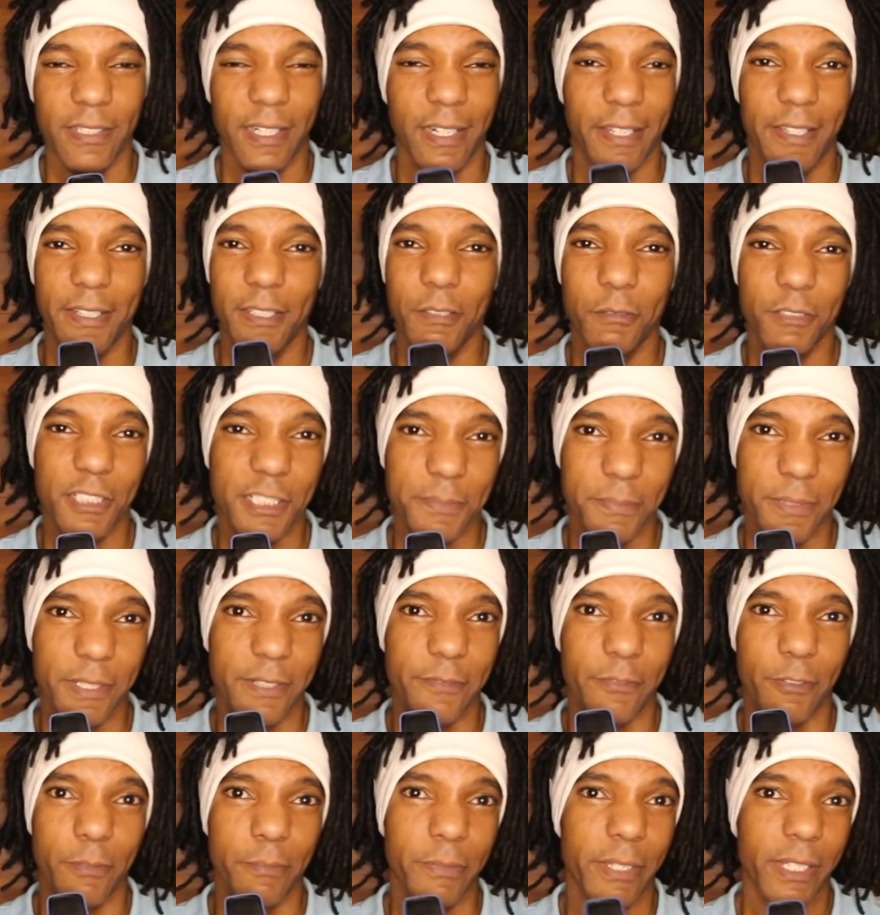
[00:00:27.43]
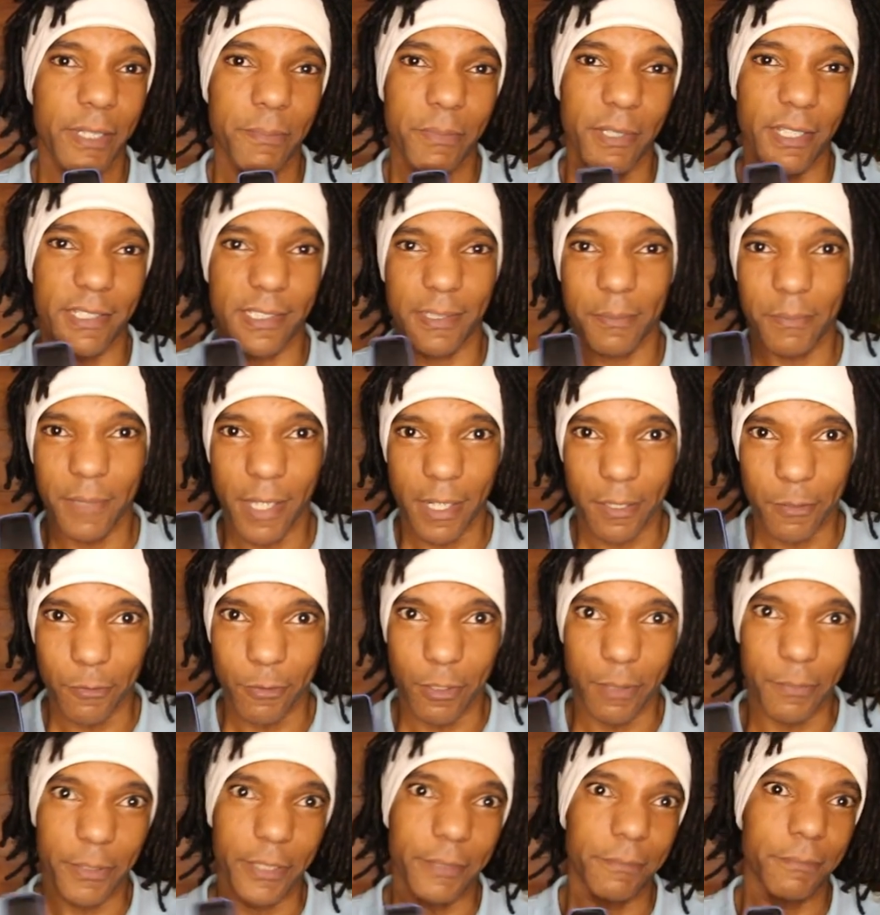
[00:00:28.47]
and I can only speak for men because I'm not a
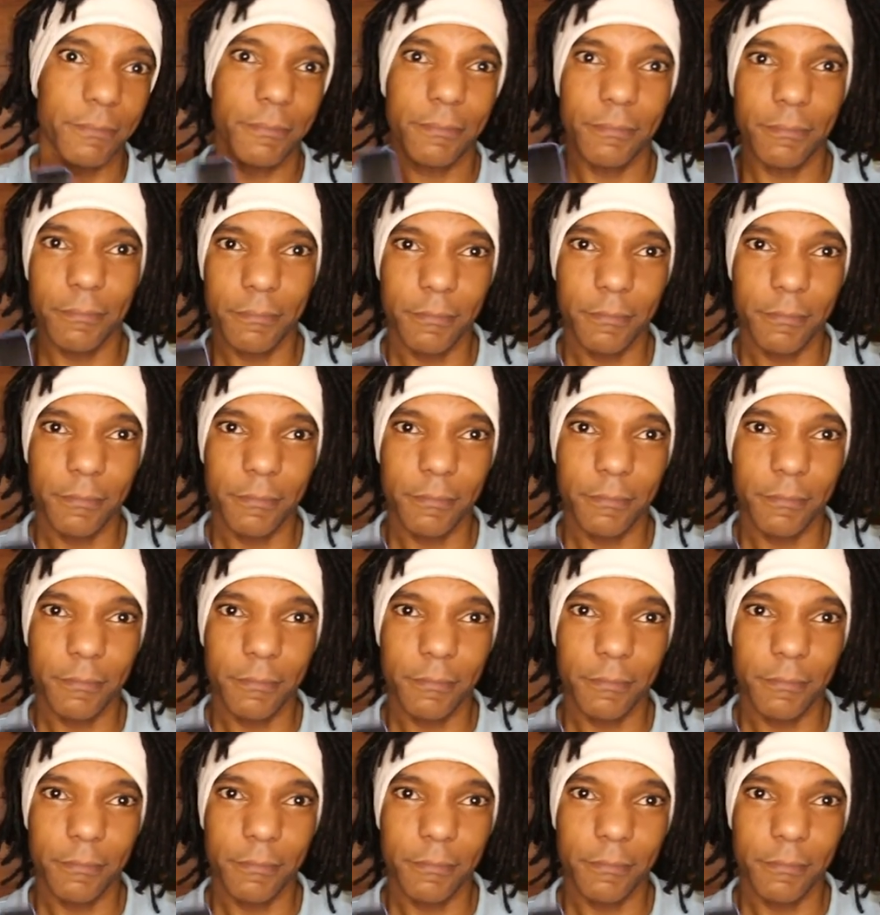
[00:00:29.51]
woman,